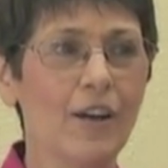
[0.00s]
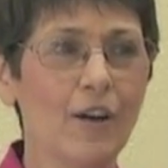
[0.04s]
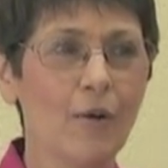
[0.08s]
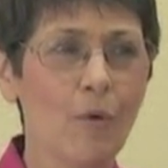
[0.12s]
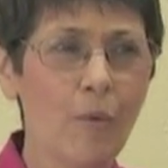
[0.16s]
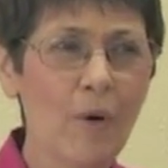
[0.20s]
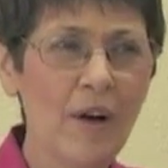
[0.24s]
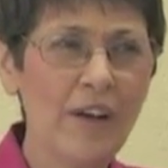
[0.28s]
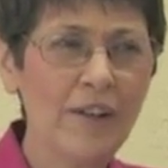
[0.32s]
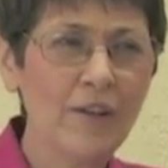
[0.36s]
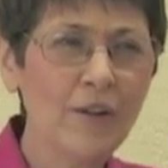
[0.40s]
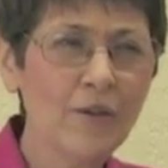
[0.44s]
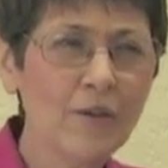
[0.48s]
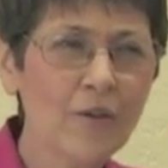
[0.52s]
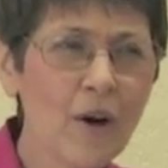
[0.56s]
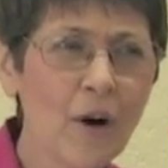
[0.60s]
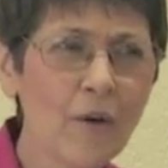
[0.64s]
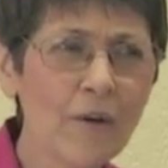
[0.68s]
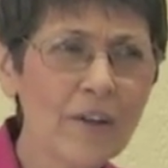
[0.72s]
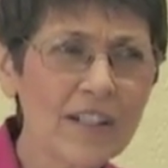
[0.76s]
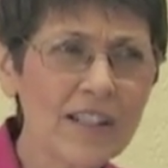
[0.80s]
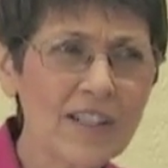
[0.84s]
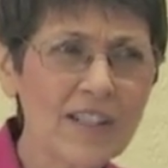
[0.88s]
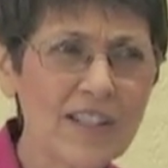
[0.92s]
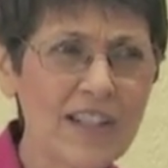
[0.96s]
when you
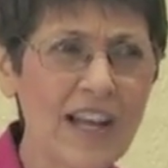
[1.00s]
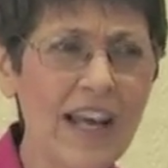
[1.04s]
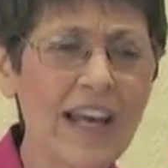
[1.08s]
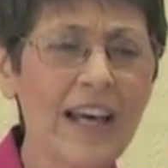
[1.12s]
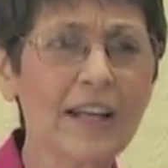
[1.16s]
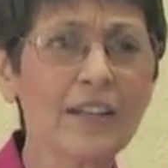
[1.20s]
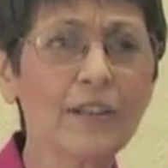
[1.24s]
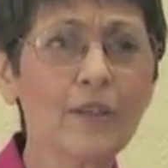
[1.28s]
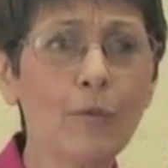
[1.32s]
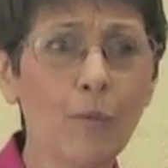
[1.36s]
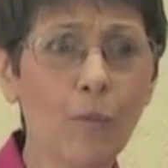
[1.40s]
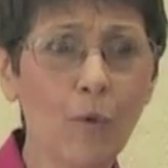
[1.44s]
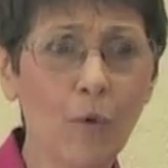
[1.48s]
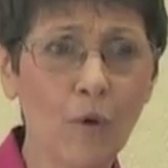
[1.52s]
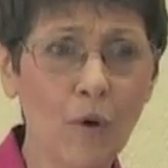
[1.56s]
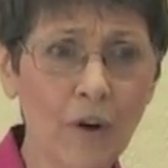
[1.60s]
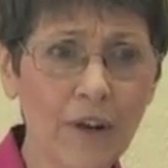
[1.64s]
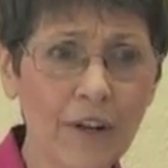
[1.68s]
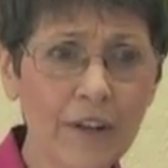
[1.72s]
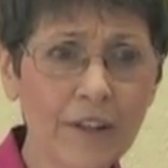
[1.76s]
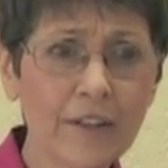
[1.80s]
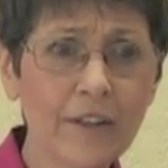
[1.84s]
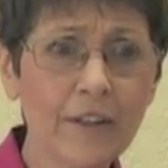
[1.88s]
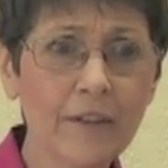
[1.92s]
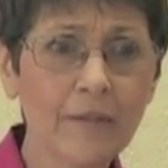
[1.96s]
go to sand
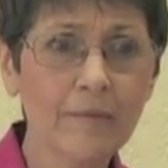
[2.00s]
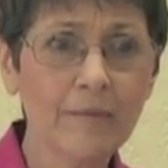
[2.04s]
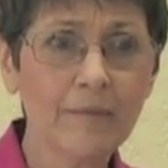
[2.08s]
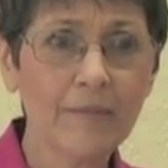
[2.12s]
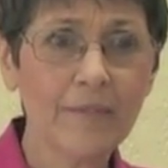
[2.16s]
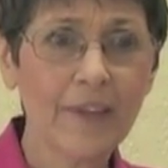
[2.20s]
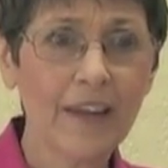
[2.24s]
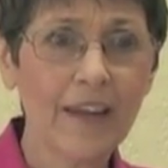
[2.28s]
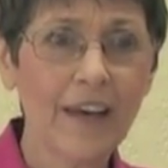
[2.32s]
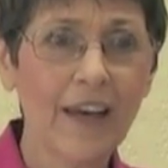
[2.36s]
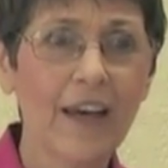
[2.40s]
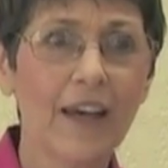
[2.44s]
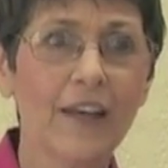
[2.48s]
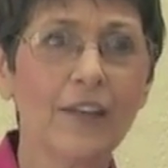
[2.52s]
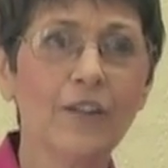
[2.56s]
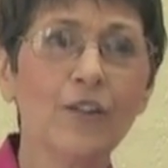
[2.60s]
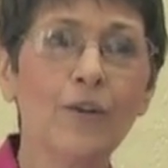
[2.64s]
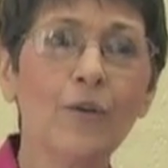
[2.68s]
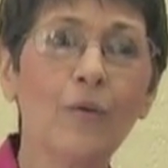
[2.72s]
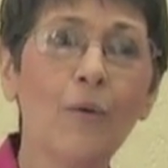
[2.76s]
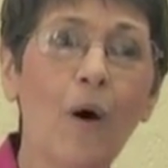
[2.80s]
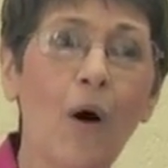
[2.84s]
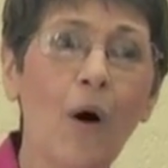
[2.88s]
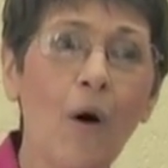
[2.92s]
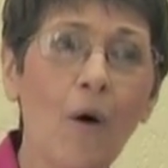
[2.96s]
wood,
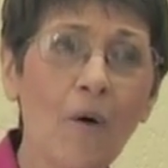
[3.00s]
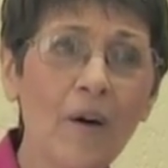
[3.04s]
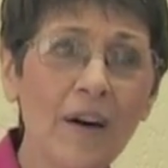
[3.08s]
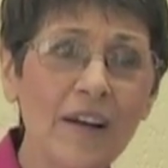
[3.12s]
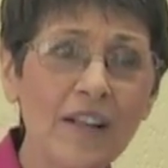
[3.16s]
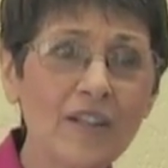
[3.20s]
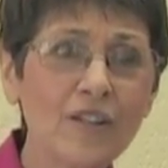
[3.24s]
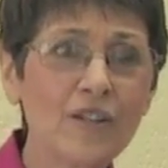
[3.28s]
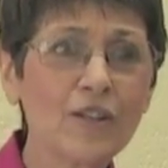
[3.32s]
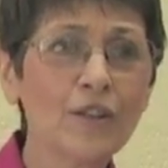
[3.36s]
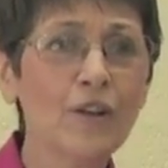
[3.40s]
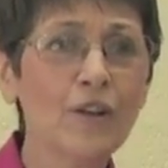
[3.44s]
you always